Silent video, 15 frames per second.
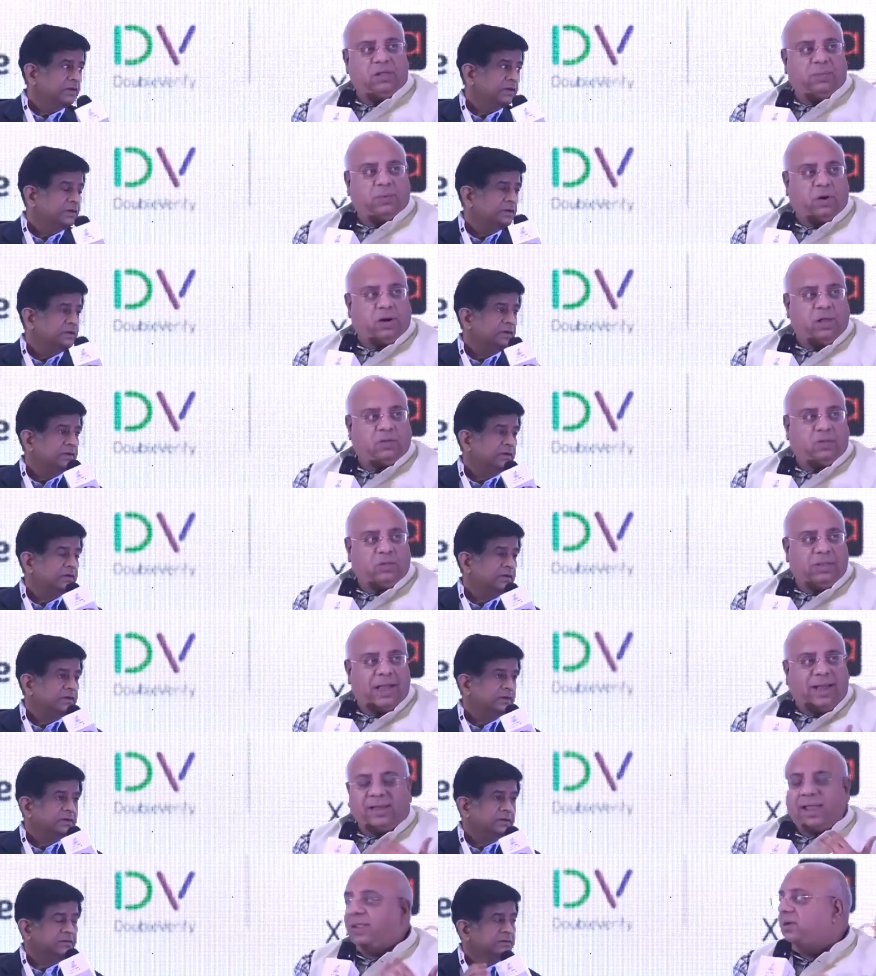Speaker 1: product. So
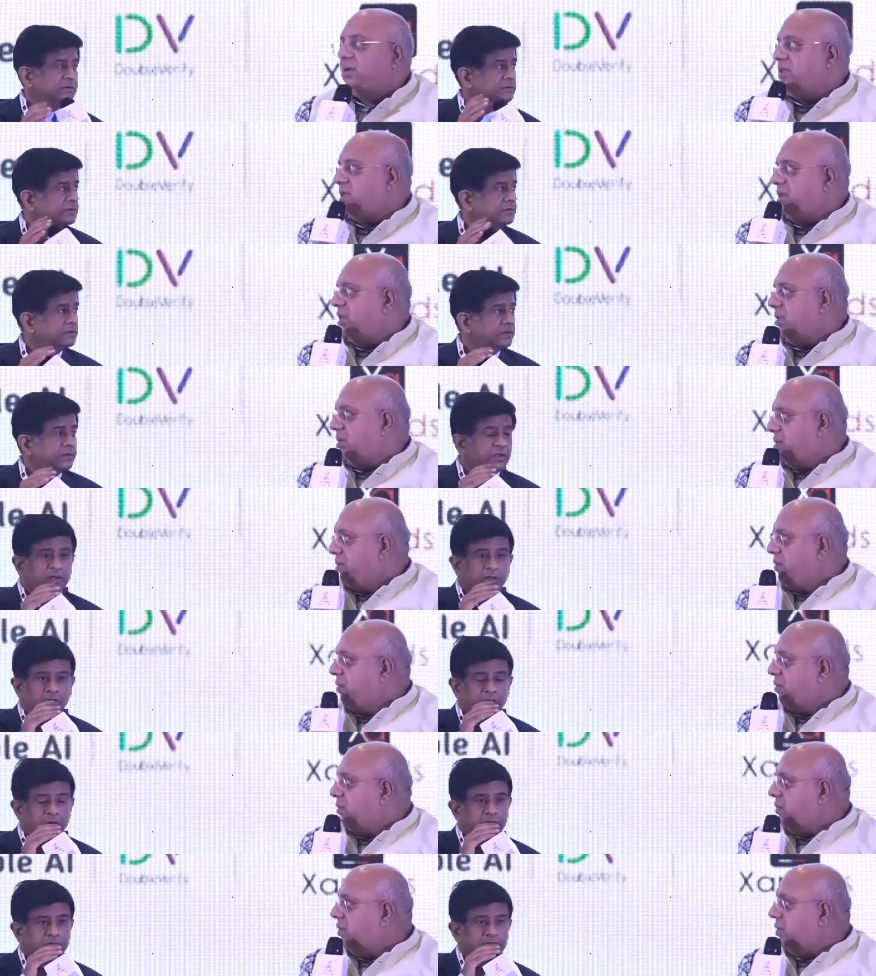that hasn't changed.
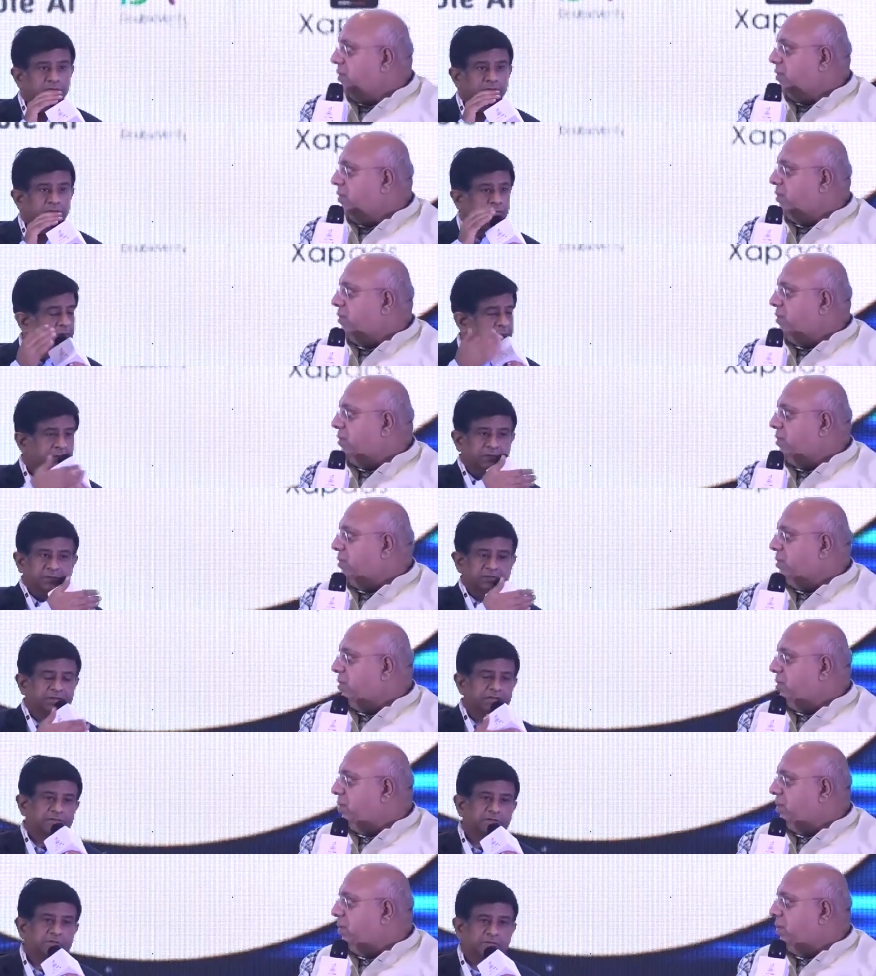No, so uh,
Speaker 2: uh
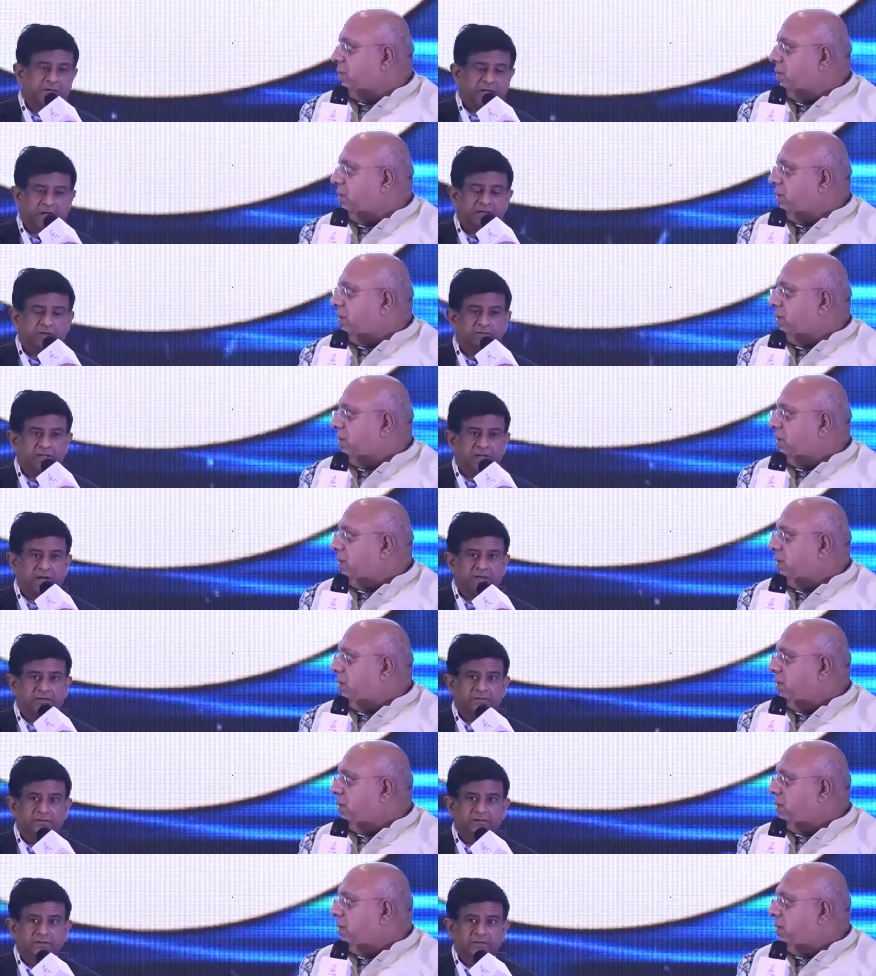just add to
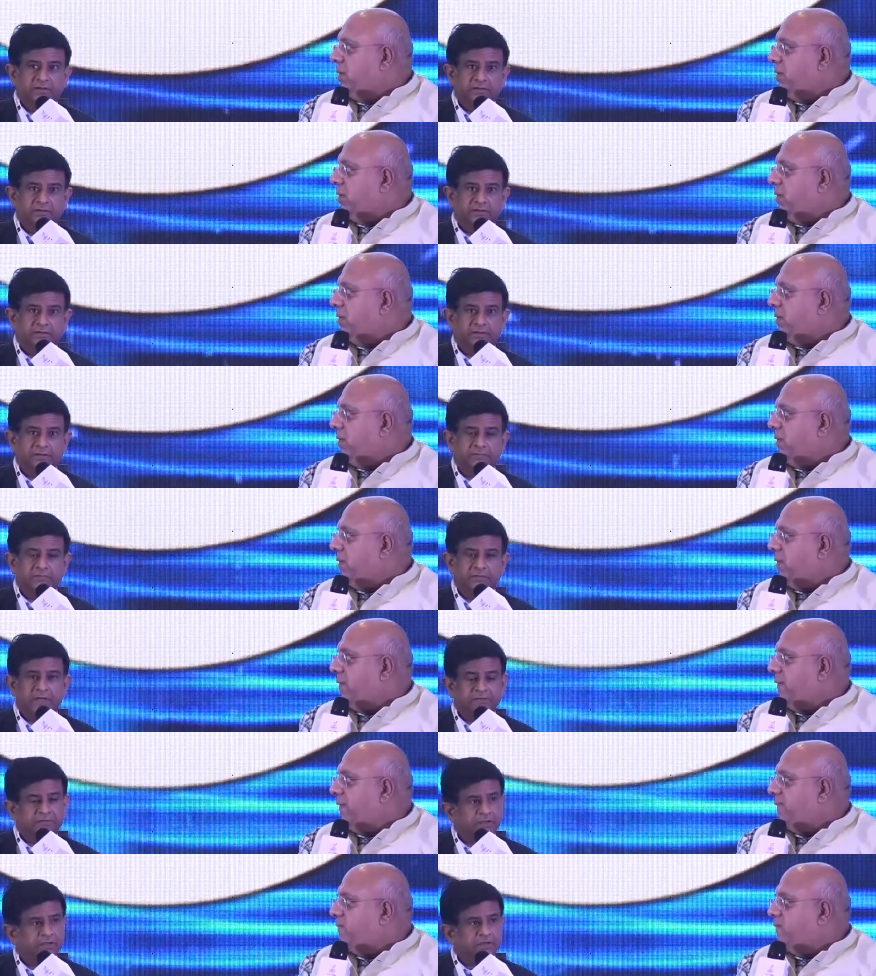that. Uh,
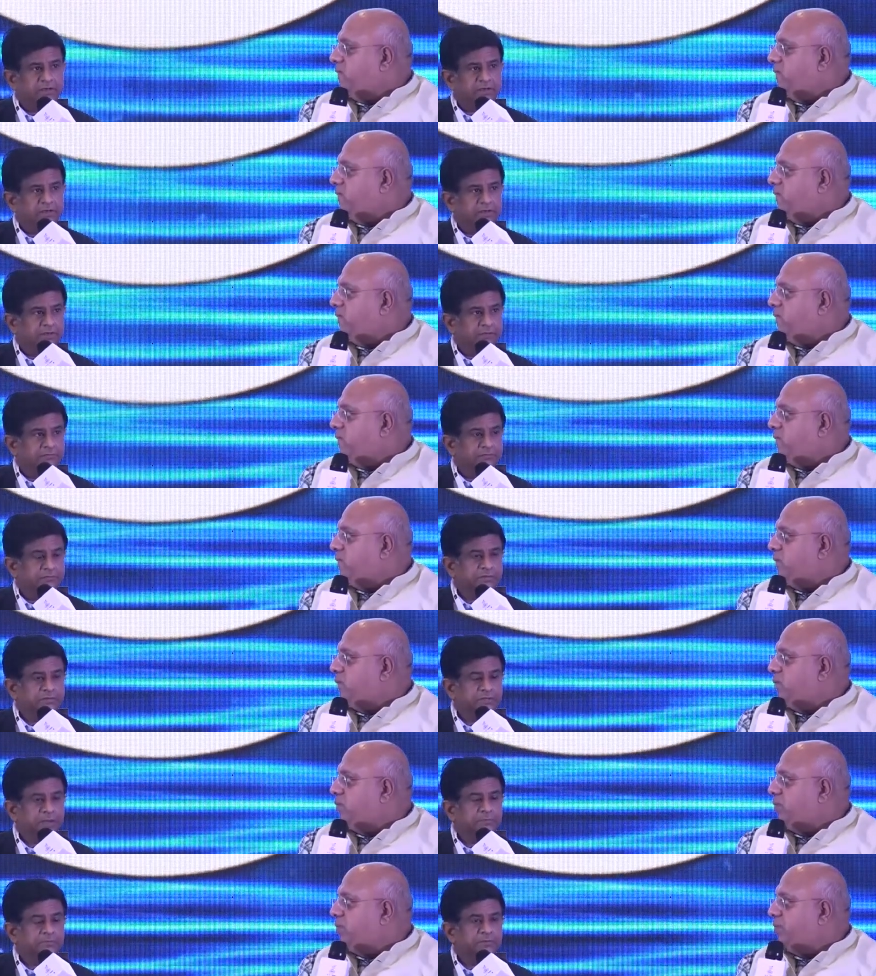I think uh,
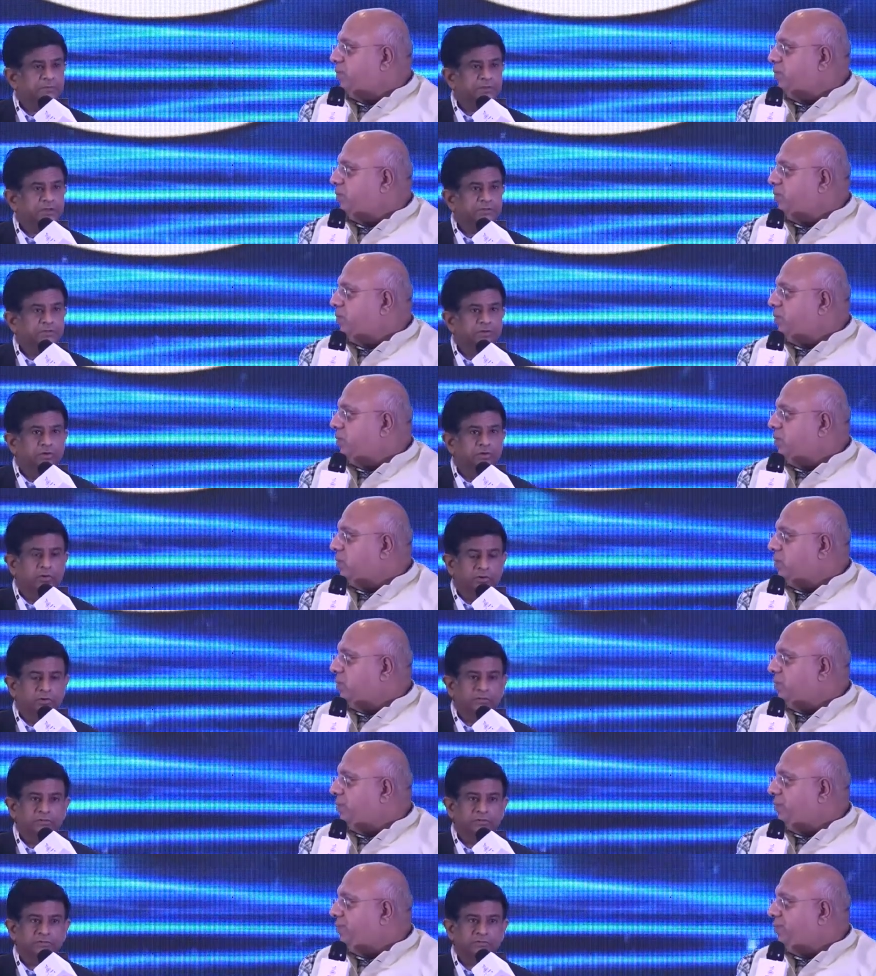some years
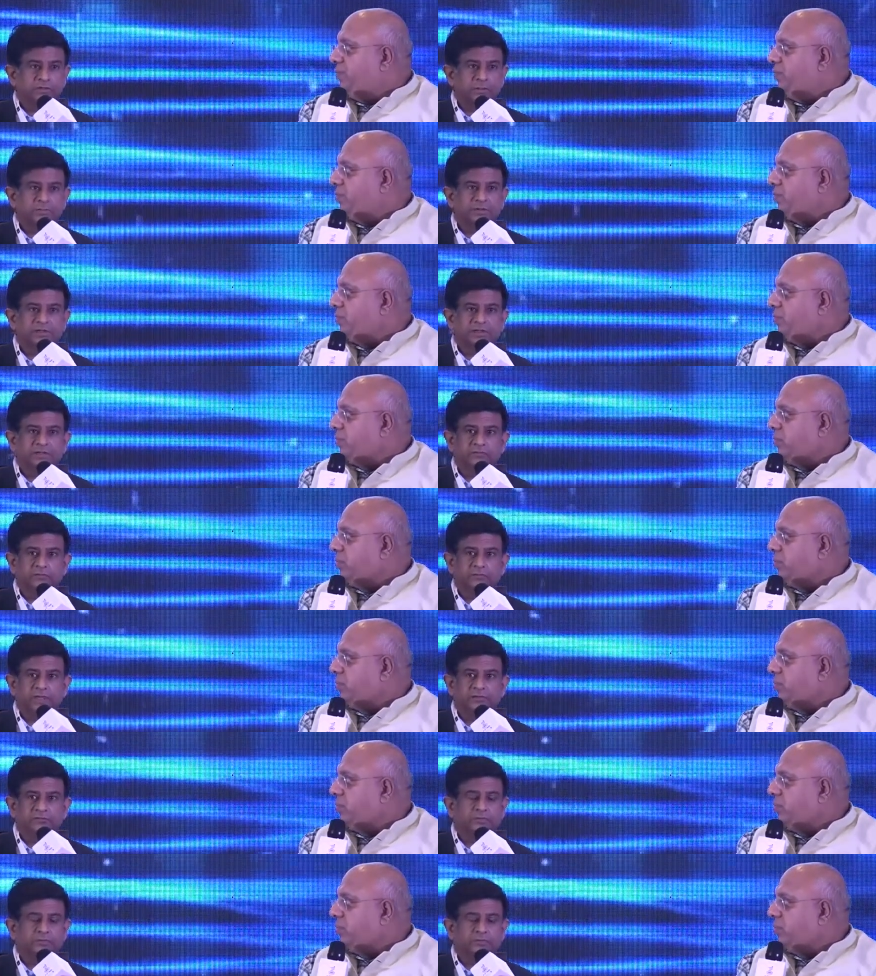ago, somebody would have